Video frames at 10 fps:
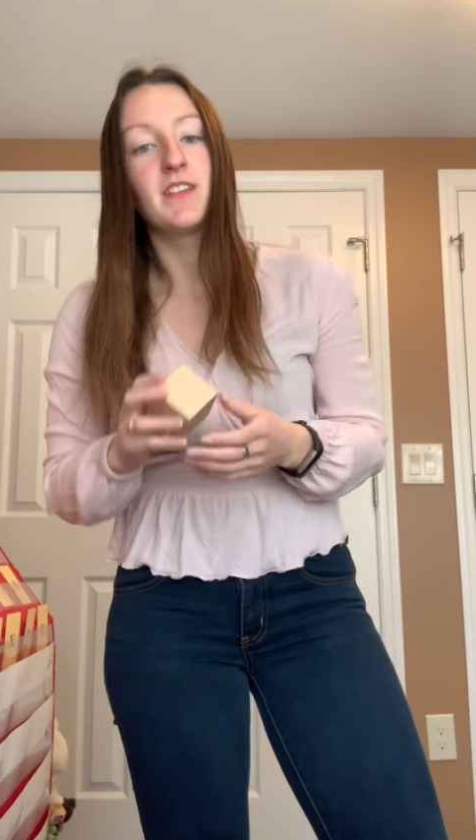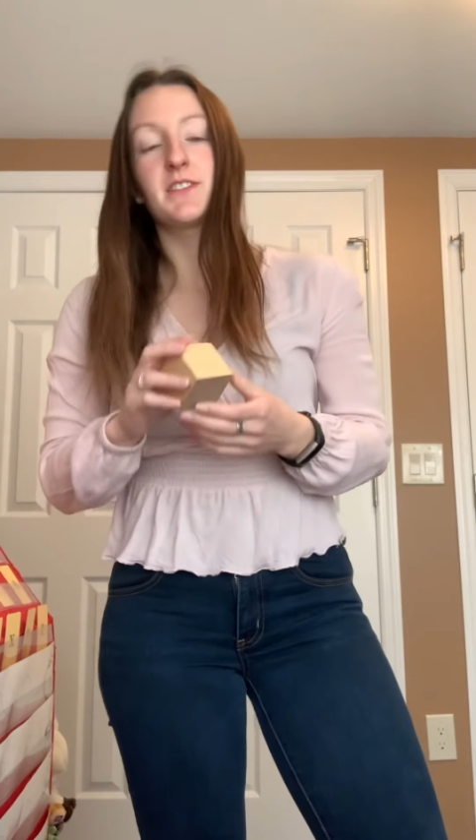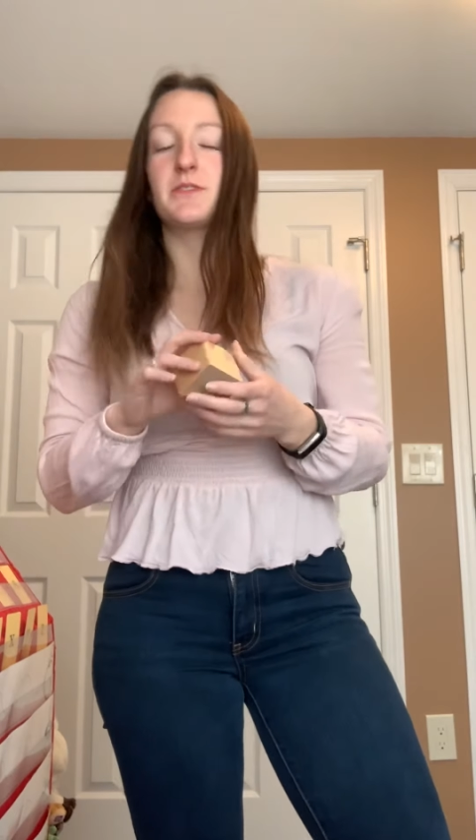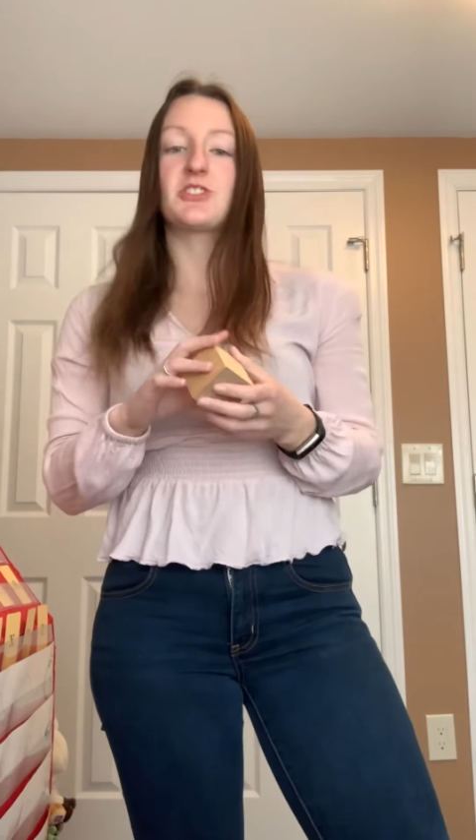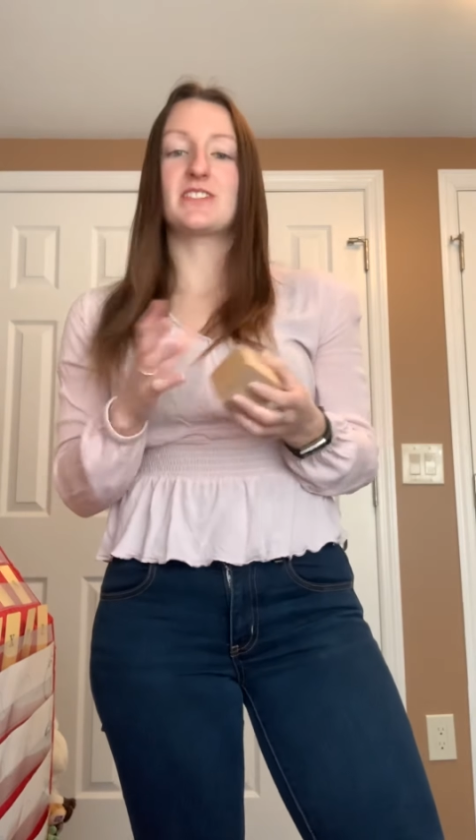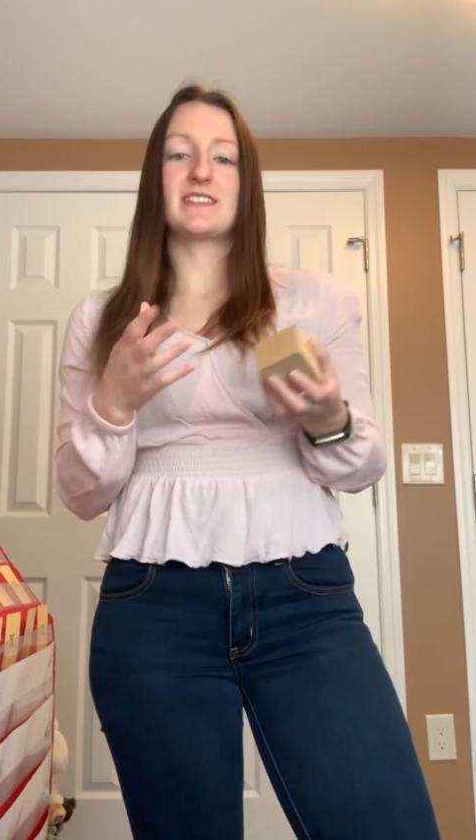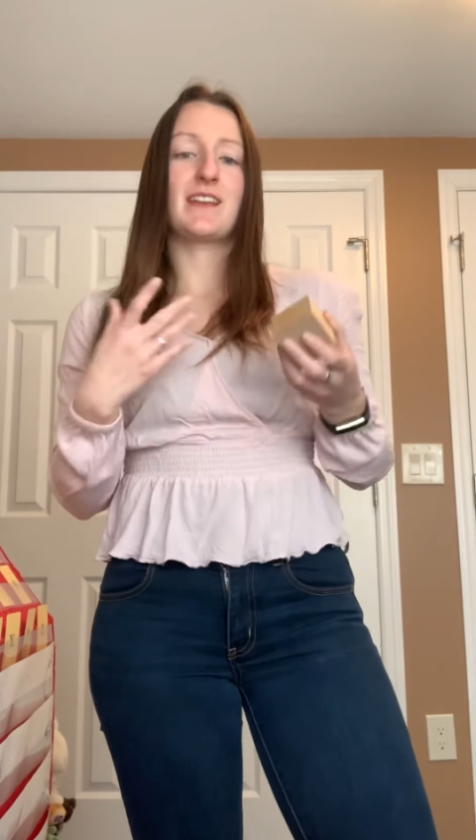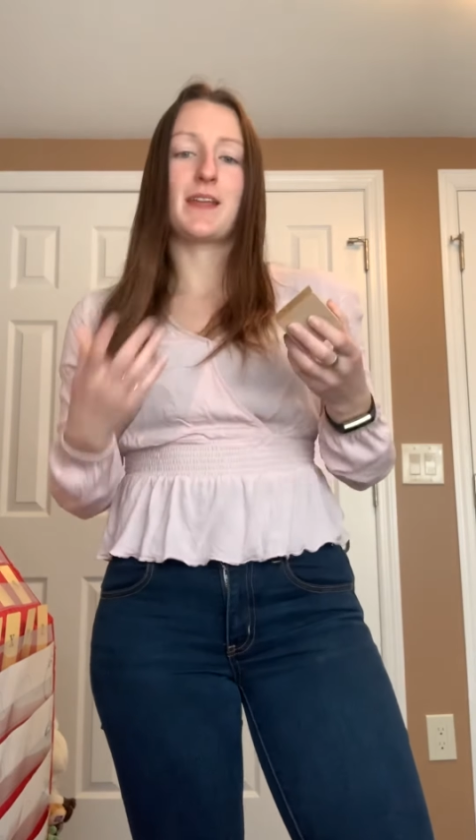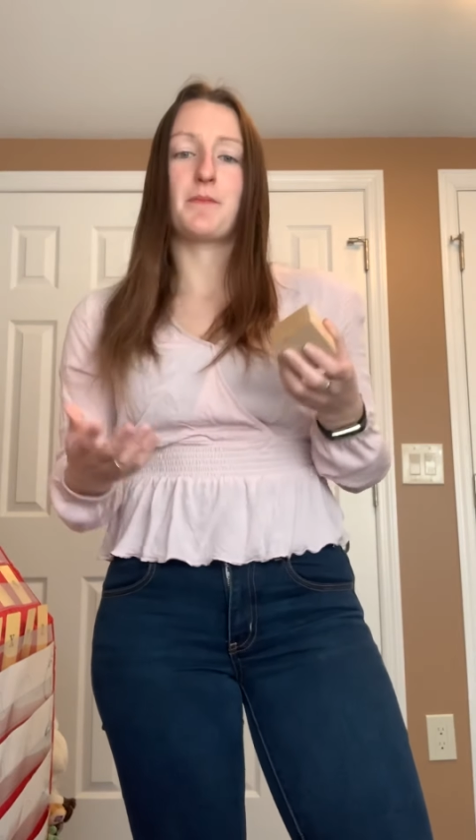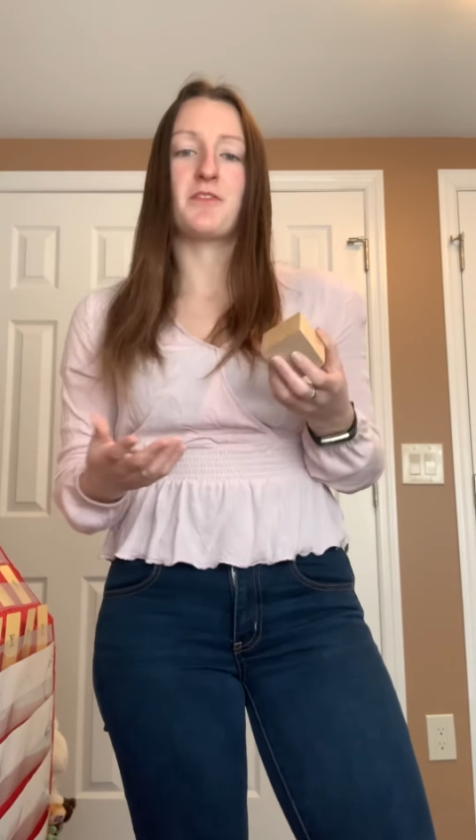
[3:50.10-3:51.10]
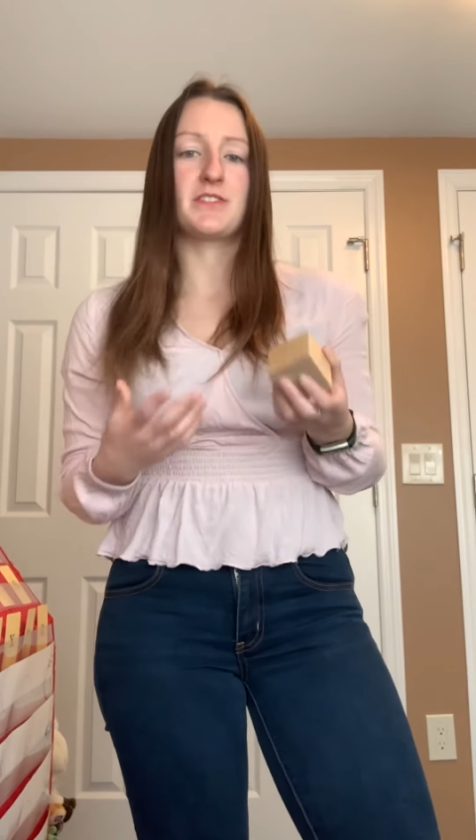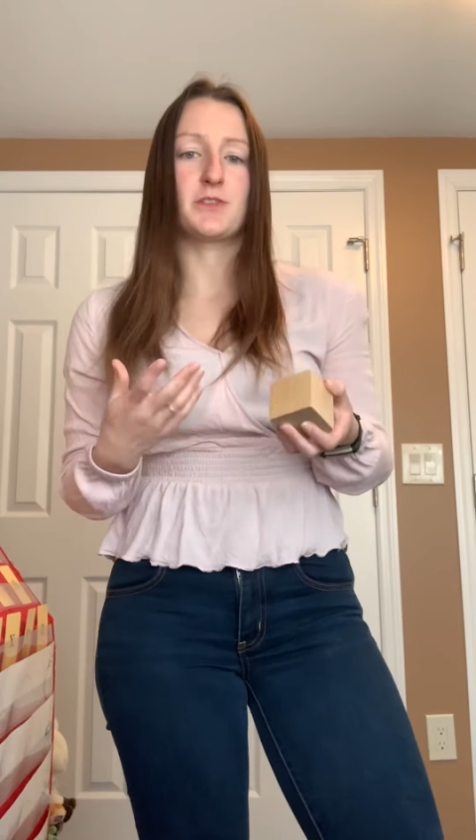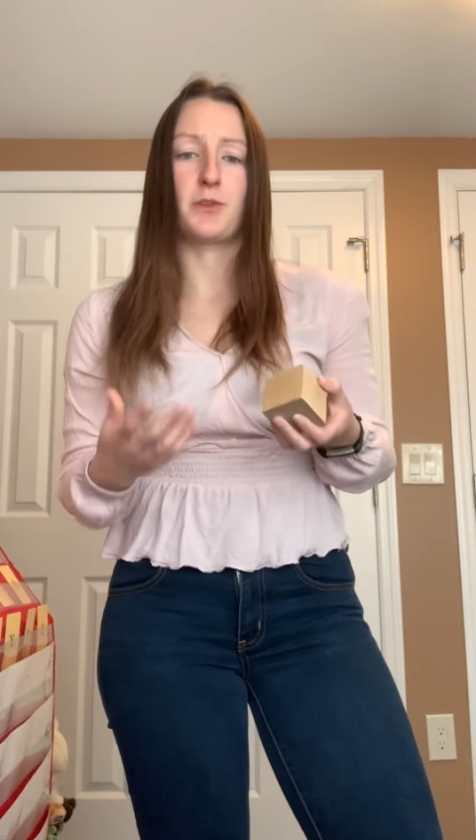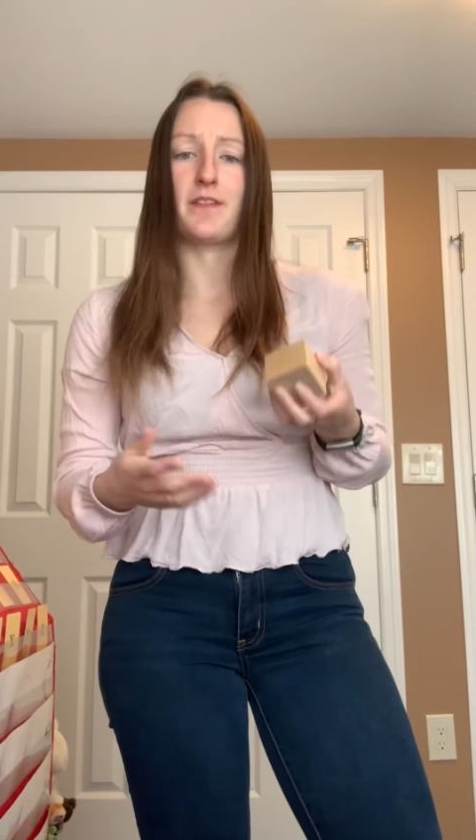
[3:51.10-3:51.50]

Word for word: So it's just a name of a soda,